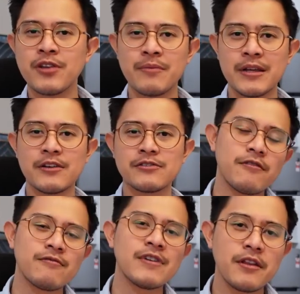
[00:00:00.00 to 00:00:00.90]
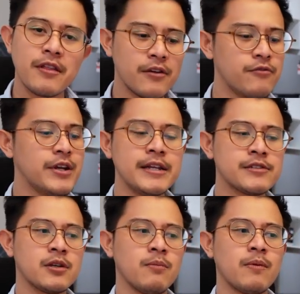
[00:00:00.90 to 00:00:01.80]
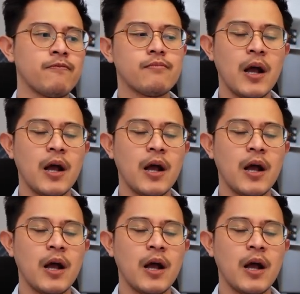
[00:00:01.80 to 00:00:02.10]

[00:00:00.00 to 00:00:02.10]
something else rather than reading some